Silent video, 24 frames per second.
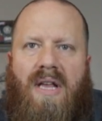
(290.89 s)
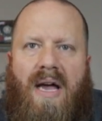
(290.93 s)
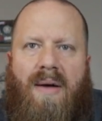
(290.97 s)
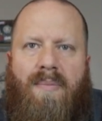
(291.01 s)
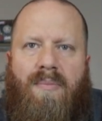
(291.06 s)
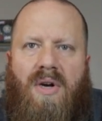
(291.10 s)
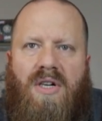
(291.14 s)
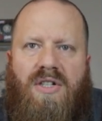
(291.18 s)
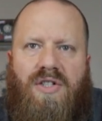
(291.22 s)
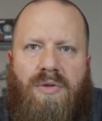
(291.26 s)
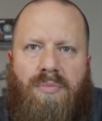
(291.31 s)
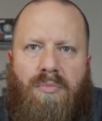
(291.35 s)

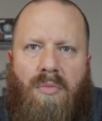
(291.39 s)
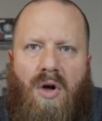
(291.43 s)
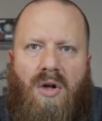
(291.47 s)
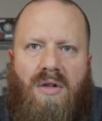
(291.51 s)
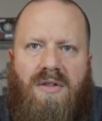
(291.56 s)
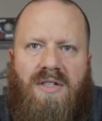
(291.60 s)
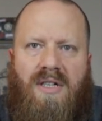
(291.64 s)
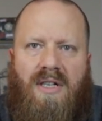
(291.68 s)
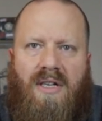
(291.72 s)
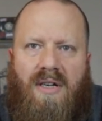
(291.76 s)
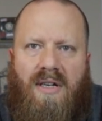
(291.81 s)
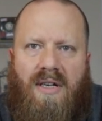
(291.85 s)
that much
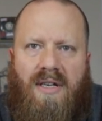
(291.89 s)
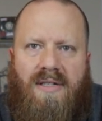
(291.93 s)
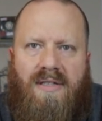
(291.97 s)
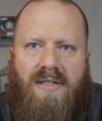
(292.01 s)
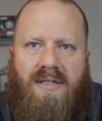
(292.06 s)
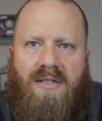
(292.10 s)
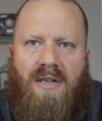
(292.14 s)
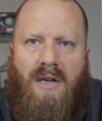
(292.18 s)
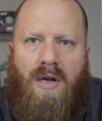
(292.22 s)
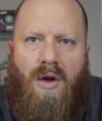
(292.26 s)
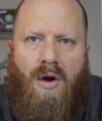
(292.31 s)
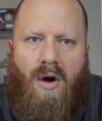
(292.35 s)

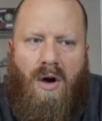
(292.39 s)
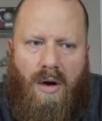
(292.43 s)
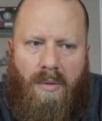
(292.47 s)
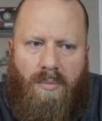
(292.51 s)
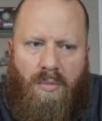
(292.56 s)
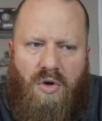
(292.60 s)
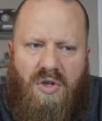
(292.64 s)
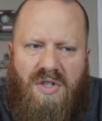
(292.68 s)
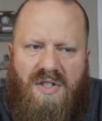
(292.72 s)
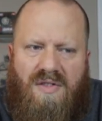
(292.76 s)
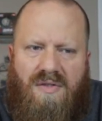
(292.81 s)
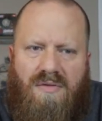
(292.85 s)
maltiness.
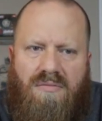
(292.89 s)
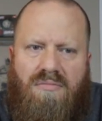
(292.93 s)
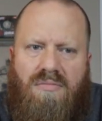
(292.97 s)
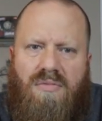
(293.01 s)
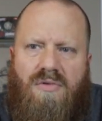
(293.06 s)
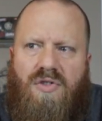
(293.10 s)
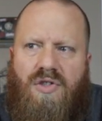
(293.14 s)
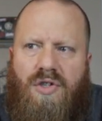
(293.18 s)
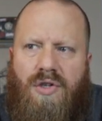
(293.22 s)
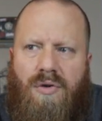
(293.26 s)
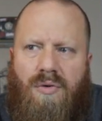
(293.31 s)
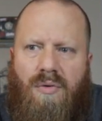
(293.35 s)
Almost
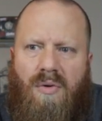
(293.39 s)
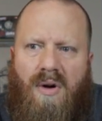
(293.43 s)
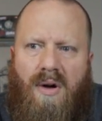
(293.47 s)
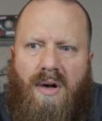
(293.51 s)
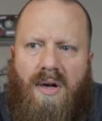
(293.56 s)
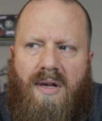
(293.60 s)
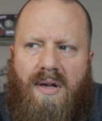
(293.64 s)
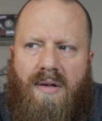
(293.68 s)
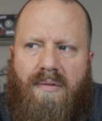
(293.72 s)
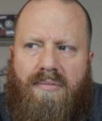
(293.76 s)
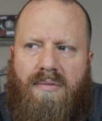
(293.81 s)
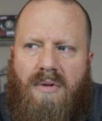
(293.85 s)

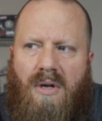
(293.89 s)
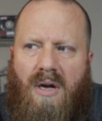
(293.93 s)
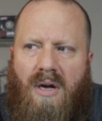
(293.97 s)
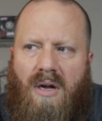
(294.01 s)
to